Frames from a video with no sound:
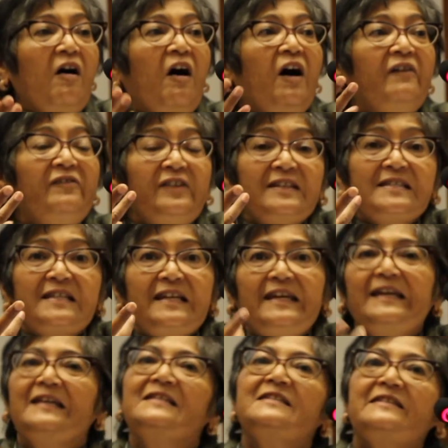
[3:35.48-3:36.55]
obviously
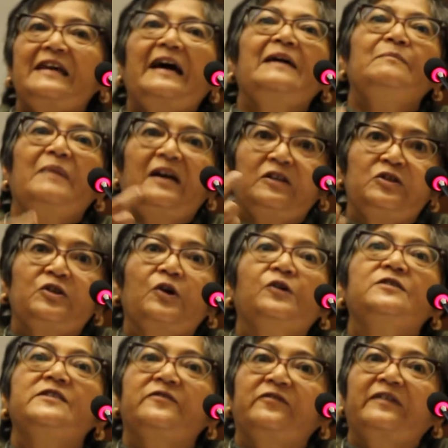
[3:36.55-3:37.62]
his time at
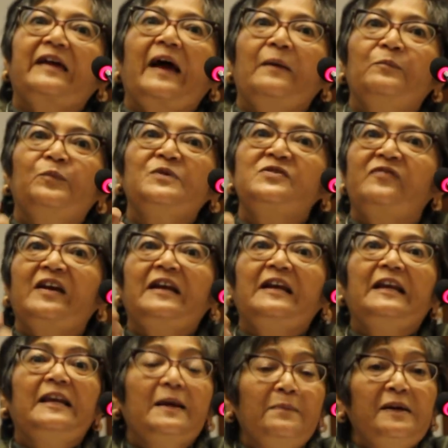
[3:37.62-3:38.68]
Joseph Camp was very
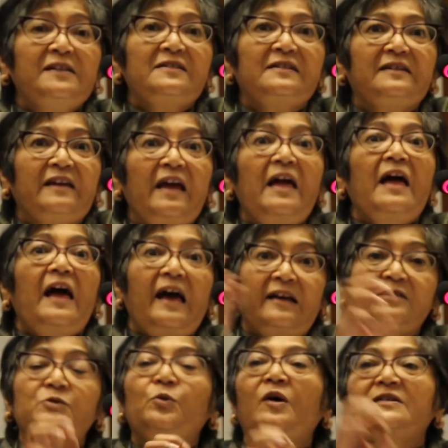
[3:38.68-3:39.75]
limited,
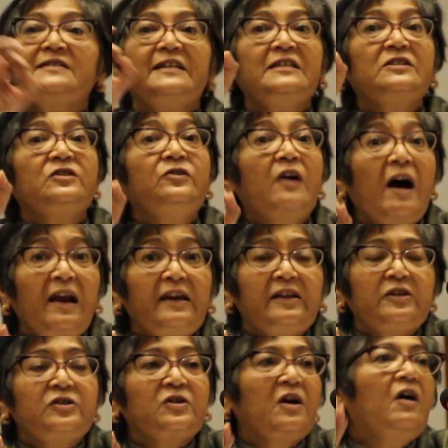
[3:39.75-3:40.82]
as was his
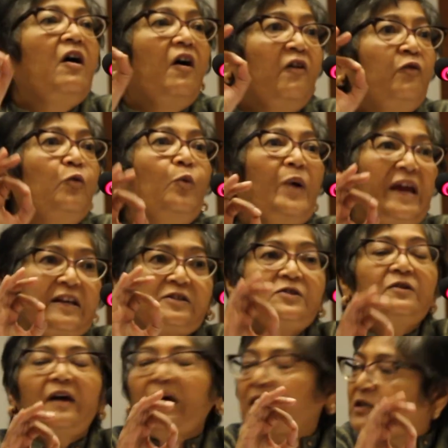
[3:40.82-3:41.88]
knowledge of where
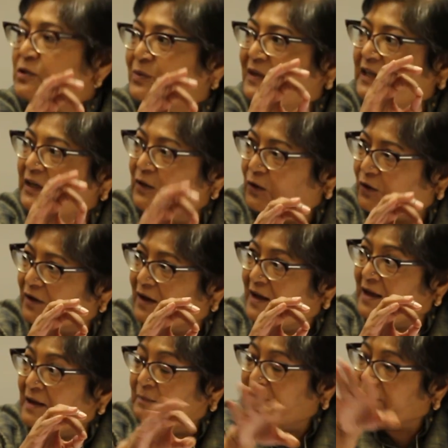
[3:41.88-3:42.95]
to actually look.
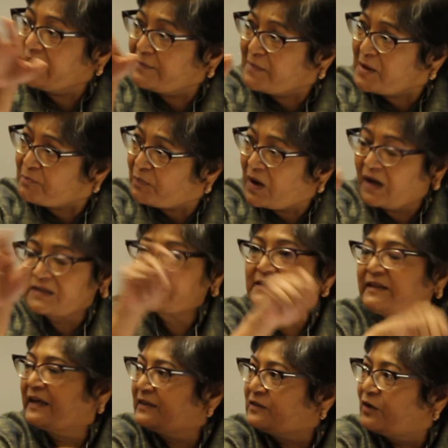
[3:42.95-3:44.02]
But let me pass
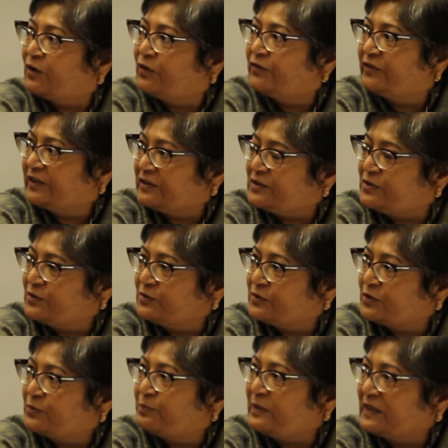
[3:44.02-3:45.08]
that over
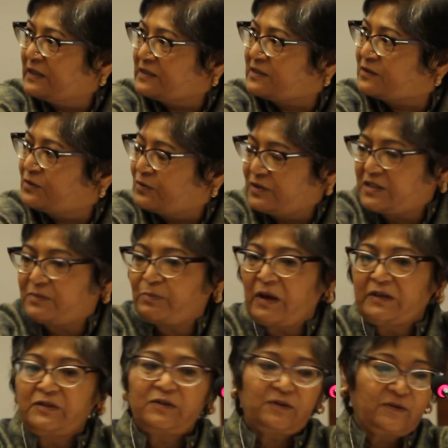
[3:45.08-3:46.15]
to Piers to
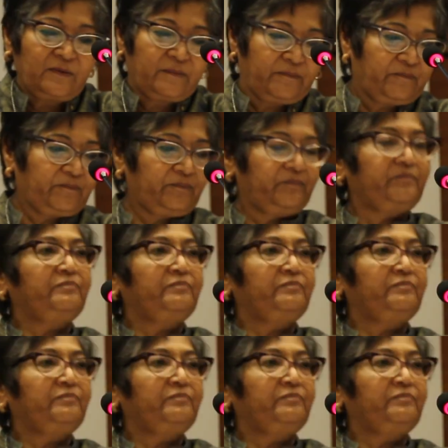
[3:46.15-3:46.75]
respond to.